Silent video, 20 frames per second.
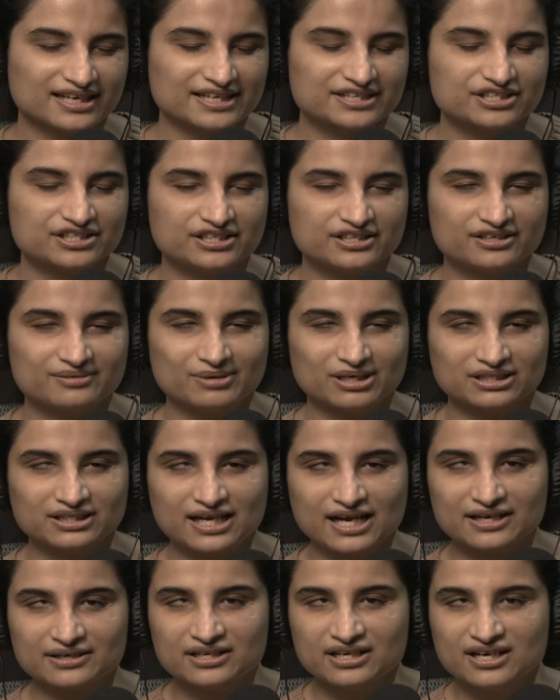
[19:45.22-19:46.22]
like to hear about
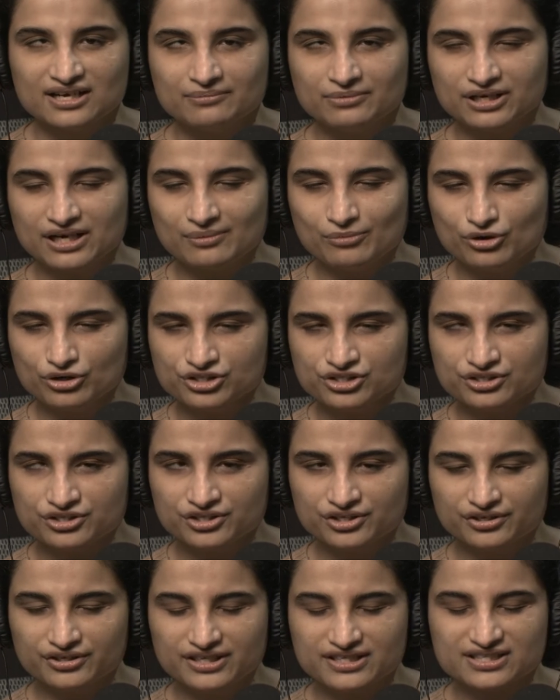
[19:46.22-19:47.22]
that, but I'm also
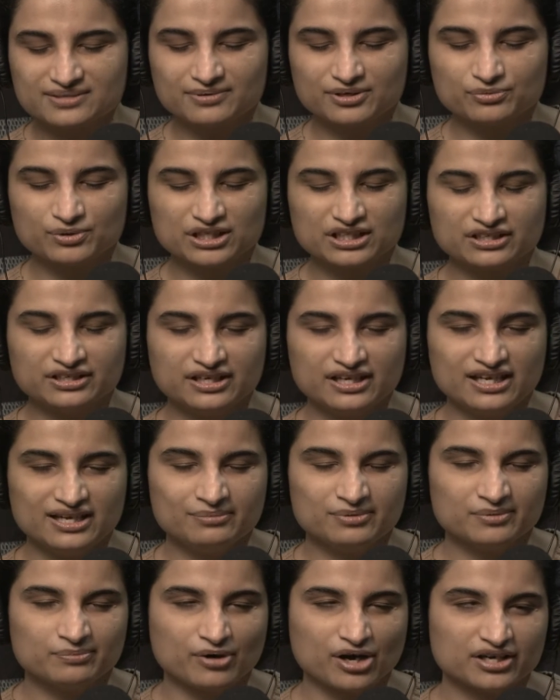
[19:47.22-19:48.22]
curious about whether
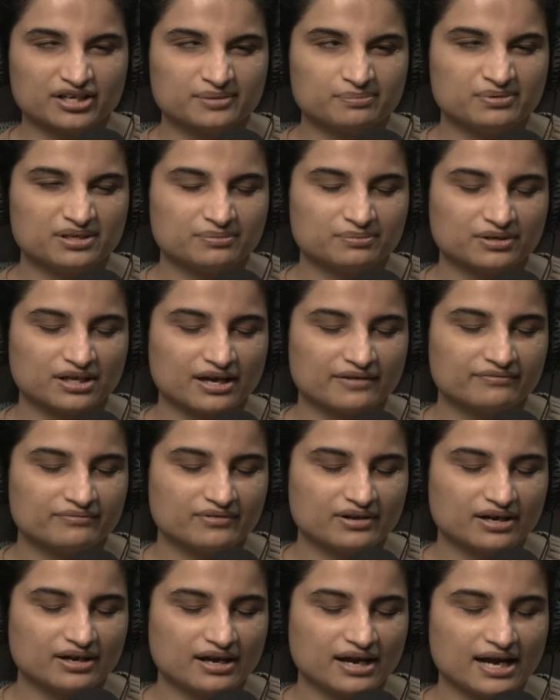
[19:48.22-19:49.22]
able-bodied people have
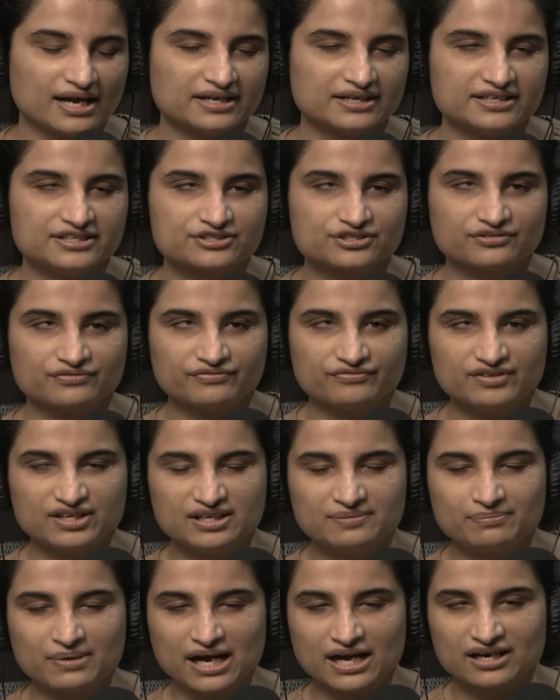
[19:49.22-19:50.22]
had any sort of
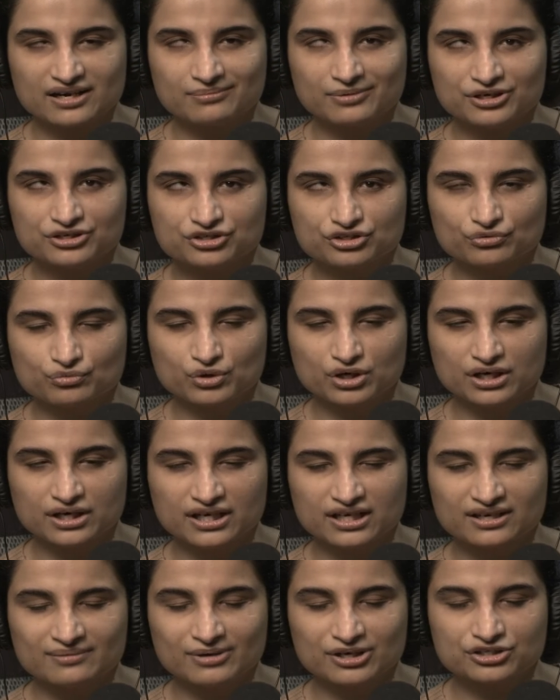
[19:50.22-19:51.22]
feedback about your
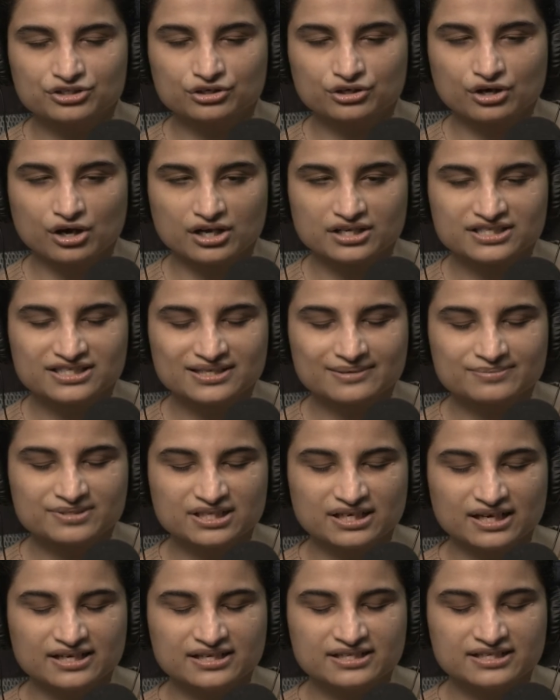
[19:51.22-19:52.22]
work and about your concepts
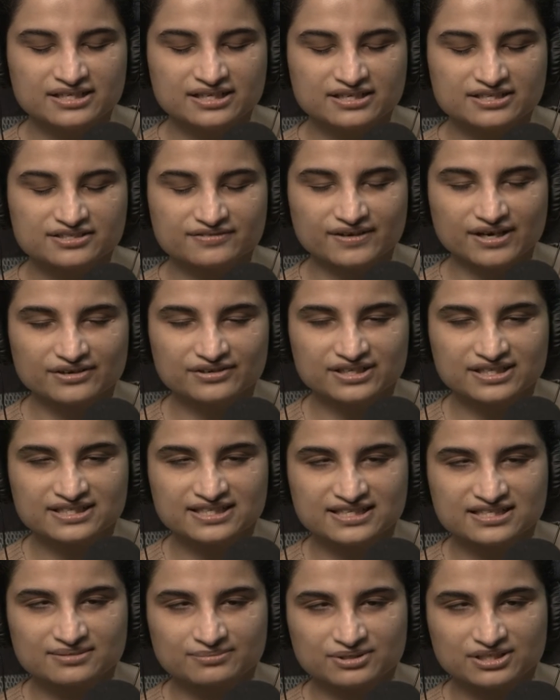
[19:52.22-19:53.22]
and ideas around
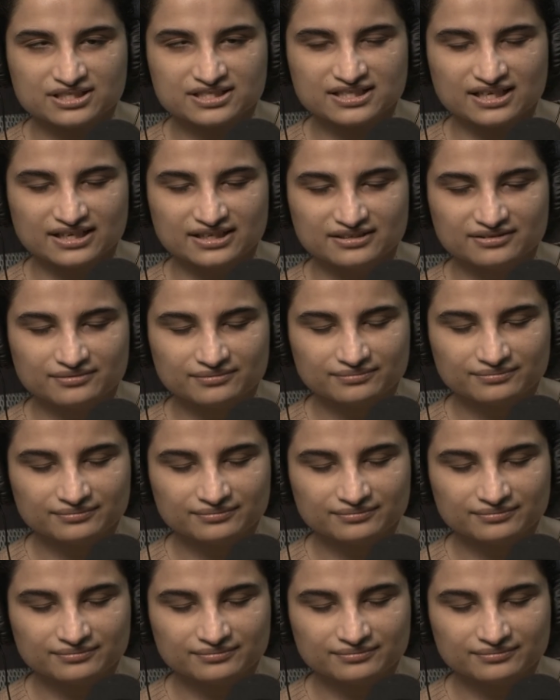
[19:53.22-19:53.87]
accessible design.